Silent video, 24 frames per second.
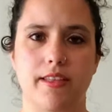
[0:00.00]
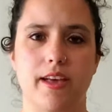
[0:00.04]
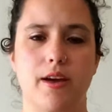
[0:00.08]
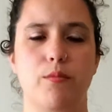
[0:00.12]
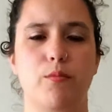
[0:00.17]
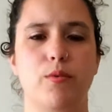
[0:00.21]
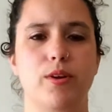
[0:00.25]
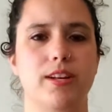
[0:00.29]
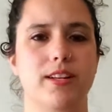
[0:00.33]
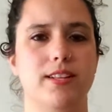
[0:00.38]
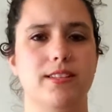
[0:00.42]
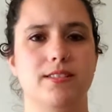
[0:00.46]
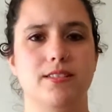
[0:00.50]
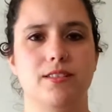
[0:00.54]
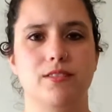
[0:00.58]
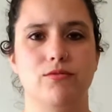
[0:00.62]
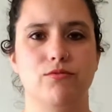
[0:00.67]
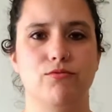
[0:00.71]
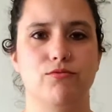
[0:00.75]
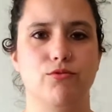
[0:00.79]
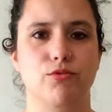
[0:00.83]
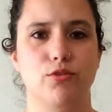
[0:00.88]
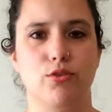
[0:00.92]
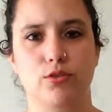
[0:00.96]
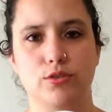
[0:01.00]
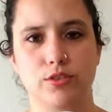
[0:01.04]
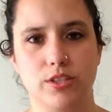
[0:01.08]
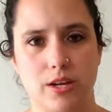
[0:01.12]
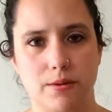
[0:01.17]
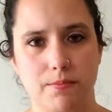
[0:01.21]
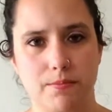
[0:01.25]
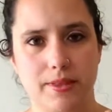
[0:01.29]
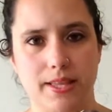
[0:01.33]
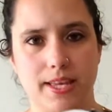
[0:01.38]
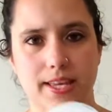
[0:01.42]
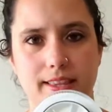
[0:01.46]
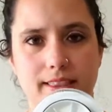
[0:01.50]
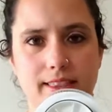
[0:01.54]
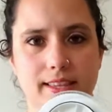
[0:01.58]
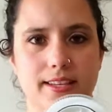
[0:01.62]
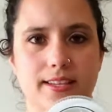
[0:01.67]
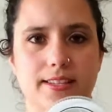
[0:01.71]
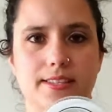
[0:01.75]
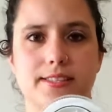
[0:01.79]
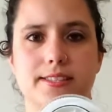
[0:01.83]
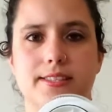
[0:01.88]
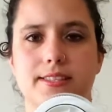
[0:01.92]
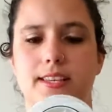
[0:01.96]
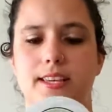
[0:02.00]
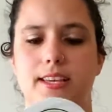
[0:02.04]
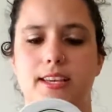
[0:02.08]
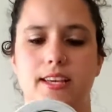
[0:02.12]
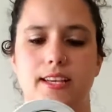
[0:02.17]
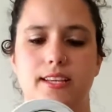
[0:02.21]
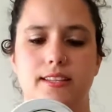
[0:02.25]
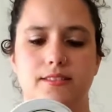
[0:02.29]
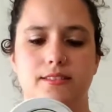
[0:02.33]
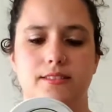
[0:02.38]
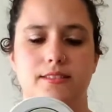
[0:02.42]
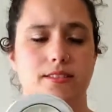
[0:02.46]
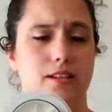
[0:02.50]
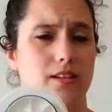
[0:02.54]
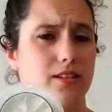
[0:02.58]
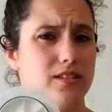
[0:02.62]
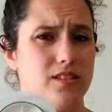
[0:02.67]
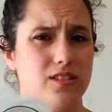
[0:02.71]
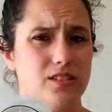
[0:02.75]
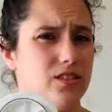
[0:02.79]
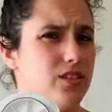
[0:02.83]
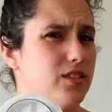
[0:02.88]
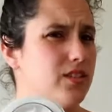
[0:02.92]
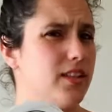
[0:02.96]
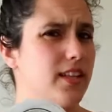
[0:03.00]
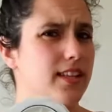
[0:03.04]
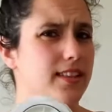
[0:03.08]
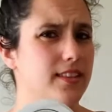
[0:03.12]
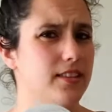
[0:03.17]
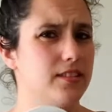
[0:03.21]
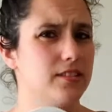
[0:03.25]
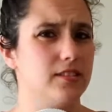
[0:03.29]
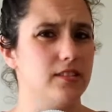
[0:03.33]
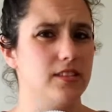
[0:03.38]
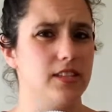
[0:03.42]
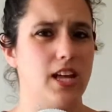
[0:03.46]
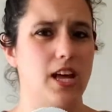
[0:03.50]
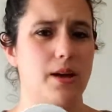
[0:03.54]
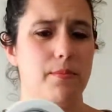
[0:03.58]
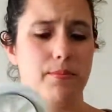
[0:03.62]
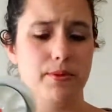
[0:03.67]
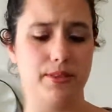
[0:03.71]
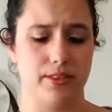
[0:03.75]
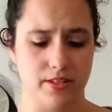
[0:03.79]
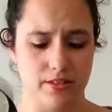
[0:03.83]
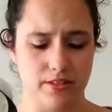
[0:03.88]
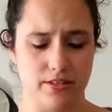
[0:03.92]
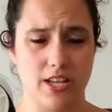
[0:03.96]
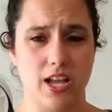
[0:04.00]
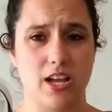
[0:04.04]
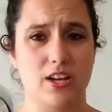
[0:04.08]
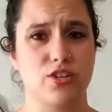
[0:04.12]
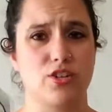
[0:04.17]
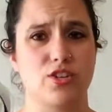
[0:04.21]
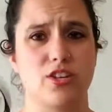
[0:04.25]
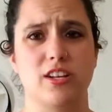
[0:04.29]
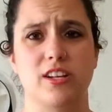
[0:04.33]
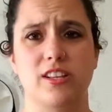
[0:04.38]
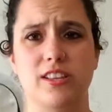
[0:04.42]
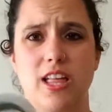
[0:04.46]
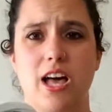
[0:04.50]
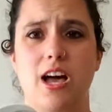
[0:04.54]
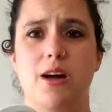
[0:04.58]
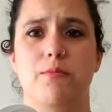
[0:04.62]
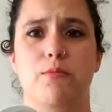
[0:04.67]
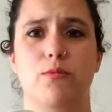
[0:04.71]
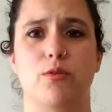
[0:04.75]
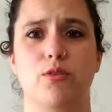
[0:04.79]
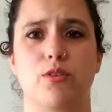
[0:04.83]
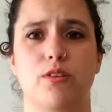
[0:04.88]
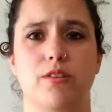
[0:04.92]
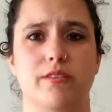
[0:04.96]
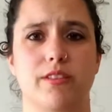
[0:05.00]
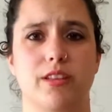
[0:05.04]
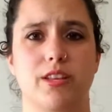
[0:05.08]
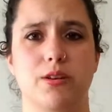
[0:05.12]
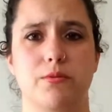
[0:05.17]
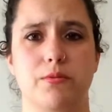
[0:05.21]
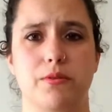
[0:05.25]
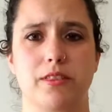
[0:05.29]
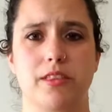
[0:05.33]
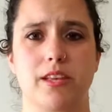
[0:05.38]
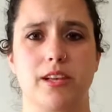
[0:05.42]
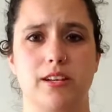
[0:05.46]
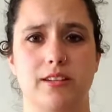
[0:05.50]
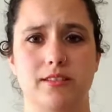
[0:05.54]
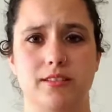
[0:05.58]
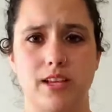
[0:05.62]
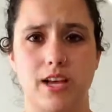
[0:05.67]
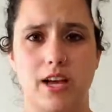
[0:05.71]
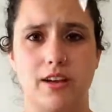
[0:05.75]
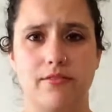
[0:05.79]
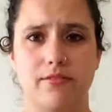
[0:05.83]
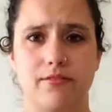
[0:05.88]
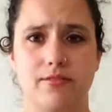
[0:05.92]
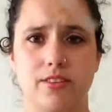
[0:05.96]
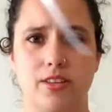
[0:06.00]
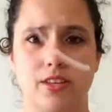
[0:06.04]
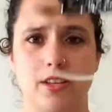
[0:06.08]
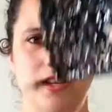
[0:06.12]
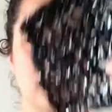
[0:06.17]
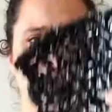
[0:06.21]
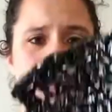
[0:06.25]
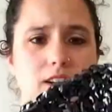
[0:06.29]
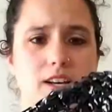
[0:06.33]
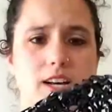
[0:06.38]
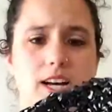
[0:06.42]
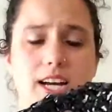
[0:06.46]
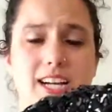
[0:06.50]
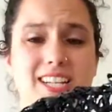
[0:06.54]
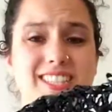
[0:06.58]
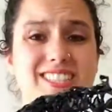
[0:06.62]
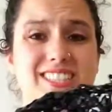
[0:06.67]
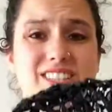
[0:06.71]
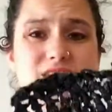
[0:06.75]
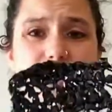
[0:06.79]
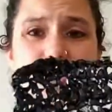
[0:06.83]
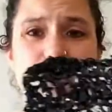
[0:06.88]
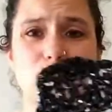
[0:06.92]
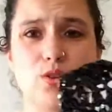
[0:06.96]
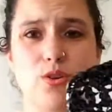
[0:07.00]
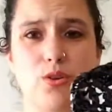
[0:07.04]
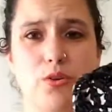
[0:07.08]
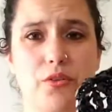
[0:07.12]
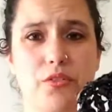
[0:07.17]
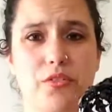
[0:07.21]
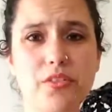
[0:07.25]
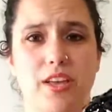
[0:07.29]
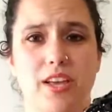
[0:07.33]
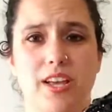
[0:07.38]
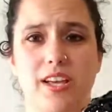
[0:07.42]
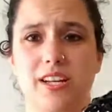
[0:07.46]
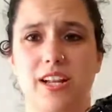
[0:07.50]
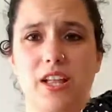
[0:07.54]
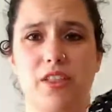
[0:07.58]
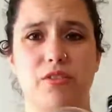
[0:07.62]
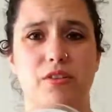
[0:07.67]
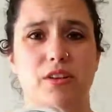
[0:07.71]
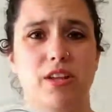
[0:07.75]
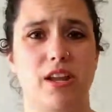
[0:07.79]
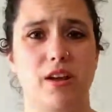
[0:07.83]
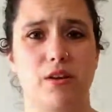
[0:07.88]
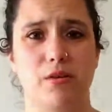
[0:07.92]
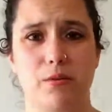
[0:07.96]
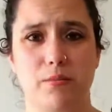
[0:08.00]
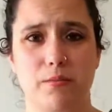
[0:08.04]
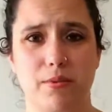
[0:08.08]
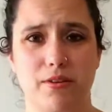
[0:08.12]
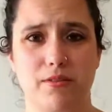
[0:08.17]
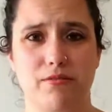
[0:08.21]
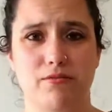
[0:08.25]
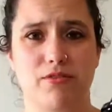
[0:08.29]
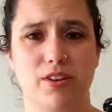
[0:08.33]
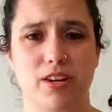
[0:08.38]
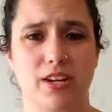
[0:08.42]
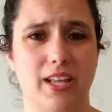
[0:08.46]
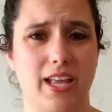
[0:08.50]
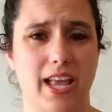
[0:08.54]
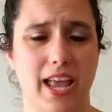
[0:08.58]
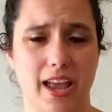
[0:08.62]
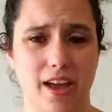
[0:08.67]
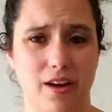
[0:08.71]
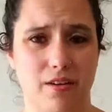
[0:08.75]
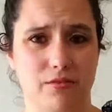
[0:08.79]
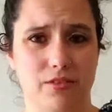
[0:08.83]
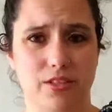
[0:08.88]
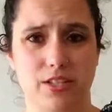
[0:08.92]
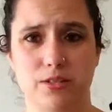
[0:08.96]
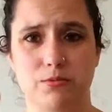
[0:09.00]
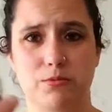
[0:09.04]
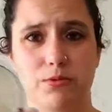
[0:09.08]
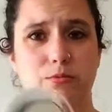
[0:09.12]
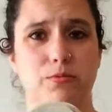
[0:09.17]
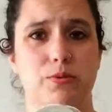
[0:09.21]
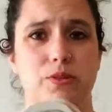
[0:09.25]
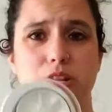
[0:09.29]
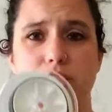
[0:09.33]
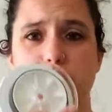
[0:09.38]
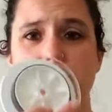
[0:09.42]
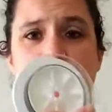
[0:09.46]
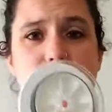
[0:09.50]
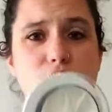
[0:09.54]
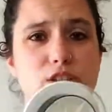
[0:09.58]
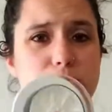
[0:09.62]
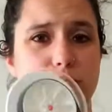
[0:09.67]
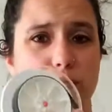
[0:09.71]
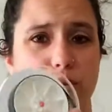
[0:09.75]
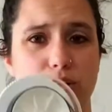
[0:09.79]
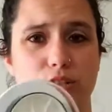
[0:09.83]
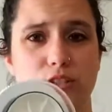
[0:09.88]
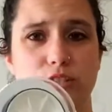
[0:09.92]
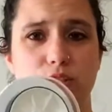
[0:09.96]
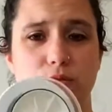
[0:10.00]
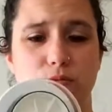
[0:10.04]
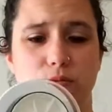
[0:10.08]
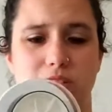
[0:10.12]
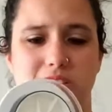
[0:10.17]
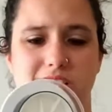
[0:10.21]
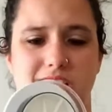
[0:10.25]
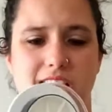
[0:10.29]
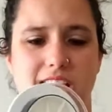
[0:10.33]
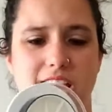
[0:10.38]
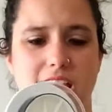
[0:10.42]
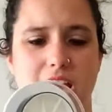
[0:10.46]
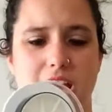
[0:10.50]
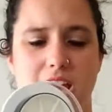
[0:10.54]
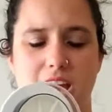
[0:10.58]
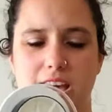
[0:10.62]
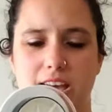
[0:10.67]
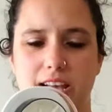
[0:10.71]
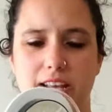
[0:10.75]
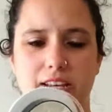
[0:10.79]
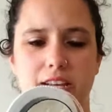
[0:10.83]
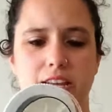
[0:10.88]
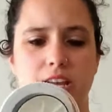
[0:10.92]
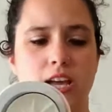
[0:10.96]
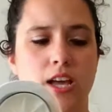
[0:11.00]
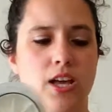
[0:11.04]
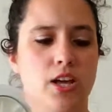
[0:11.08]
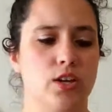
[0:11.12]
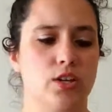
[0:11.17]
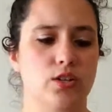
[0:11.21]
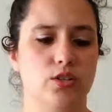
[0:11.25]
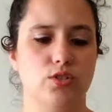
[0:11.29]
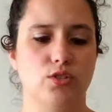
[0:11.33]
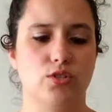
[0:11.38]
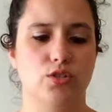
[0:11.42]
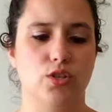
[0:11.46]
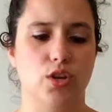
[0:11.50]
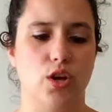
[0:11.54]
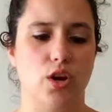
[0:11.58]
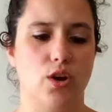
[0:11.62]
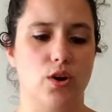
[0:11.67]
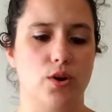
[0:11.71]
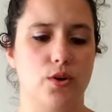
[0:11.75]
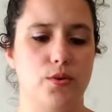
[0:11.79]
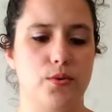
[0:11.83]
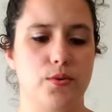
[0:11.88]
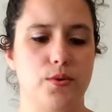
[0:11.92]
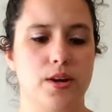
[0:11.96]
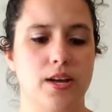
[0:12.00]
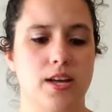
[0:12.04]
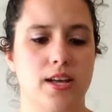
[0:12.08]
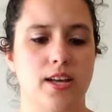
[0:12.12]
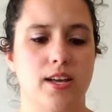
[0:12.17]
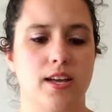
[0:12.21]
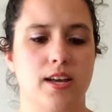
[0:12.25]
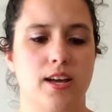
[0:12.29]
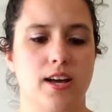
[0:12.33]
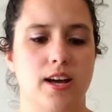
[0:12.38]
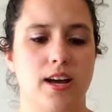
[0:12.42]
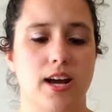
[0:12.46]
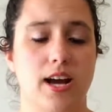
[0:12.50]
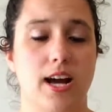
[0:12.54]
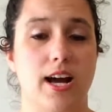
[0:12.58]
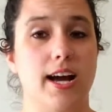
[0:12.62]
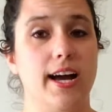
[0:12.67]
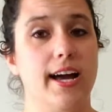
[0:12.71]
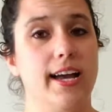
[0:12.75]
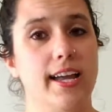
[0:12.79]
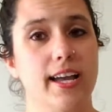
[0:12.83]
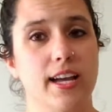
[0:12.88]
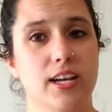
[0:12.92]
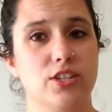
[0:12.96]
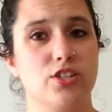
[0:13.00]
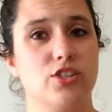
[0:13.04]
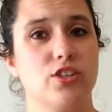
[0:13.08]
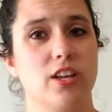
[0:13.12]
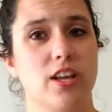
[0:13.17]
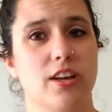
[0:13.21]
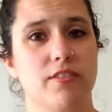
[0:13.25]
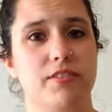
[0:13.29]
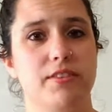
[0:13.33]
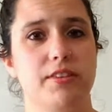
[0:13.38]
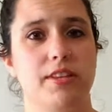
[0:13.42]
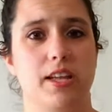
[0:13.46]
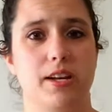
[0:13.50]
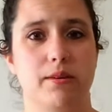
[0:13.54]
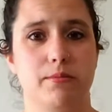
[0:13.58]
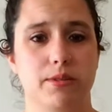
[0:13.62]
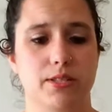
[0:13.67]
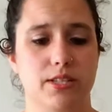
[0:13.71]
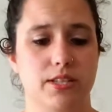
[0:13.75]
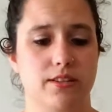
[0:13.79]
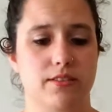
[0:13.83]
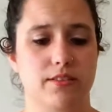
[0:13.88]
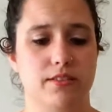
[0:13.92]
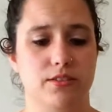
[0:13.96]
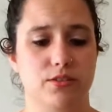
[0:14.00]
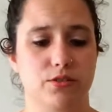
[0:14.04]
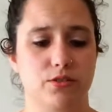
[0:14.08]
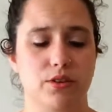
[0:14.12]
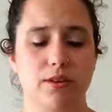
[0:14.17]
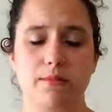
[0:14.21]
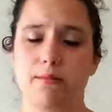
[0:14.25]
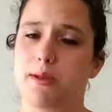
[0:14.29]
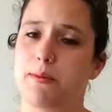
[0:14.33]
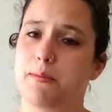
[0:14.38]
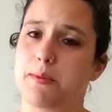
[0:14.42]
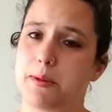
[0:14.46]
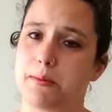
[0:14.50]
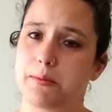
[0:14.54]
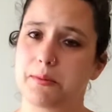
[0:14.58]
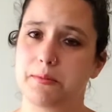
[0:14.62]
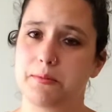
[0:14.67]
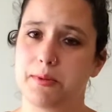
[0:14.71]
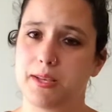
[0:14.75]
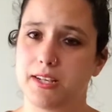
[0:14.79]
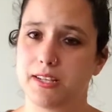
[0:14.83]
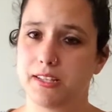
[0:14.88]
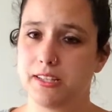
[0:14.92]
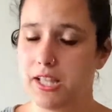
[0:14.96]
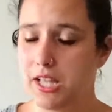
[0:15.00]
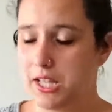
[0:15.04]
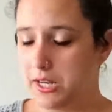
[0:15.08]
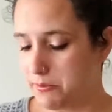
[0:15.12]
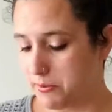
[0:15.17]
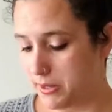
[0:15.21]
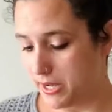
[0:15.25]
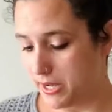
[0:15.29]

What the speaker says: that when it's rolled up like this, it doesn't look like there's a lot, but there's actually a lot more than you would think, because I did this whole thing and I thought I would be running out. This was one of the smallest ones I had. So I actually have a lot of material, so I might be able to make a lot of